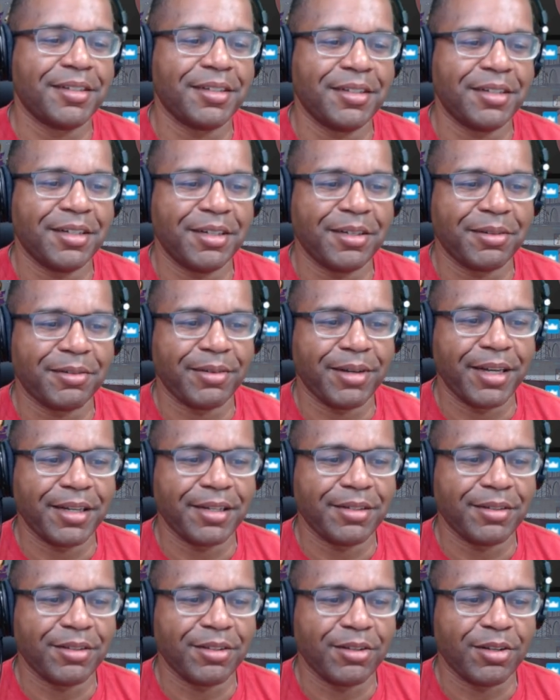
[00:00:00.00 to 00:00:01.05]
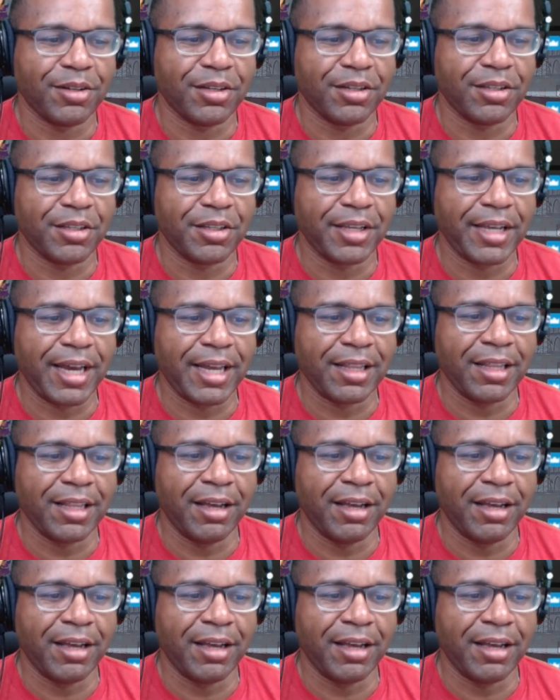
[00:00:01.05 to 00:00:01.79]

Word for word: All right, you gotta love.